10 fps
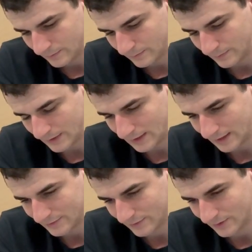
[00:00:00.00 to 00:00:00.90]
But yeah,
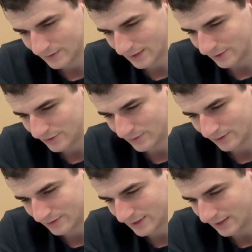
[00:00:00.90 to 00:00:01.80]
as far as like
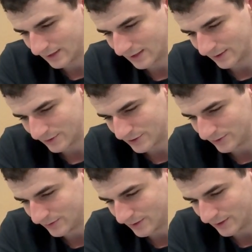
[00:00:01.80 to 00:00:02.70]
$210
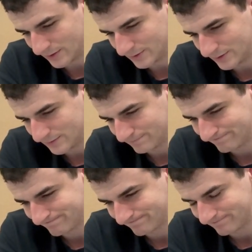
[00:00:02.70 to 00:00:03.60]
shoe goes,
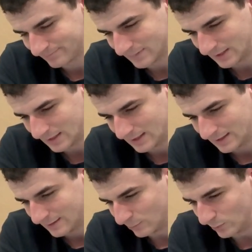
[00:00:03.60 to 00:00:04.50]

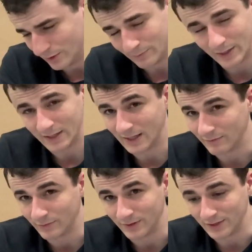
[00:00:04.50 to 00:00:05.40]
wouldn't pay
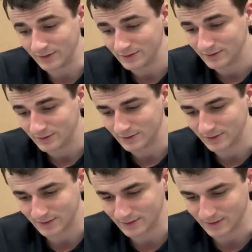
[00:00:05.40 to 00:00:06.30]
that for these just
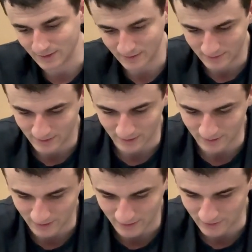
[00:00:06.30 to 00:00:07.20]
because the
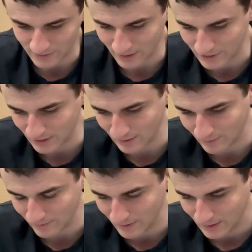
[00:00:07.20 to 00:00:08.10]
construction of
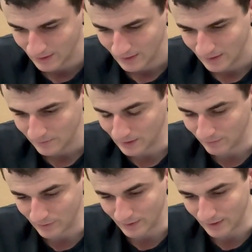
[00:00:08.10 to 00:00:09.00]
them. But if
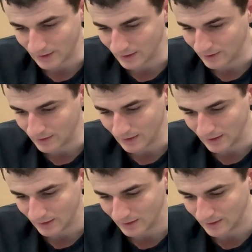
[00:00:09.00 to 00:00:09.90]
you can get a good
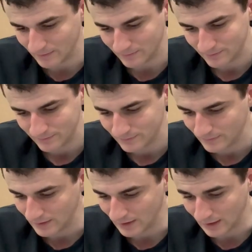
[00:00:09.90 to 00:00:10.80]
deal on them
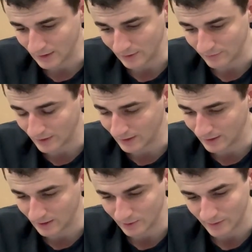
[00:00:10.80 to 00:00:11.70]
and you find a
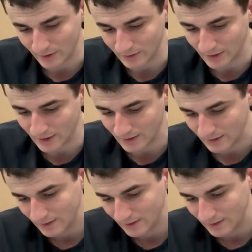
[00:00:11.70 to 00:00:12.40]
colorway you like,